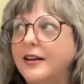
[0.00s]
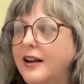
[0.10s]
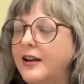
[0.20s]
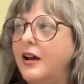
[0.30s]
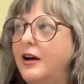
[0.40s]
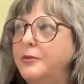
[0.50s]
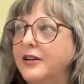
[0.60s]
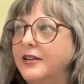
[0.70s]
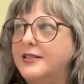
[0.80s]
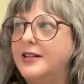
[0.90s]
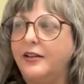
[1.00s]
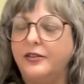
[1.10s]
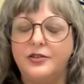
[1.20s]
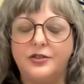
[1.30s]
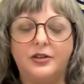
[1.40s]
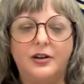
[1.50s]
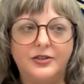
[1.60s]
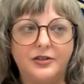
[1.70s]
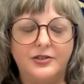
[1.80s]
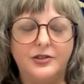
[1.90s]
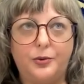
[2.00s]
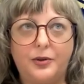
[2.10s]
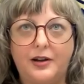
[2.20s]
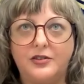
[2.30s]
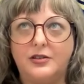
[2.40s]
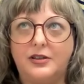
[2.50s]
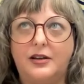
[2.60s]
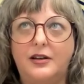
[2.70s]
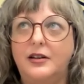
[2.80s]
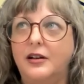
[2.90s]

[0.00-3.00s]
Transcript: and I'm not exactly sure. I just know that she,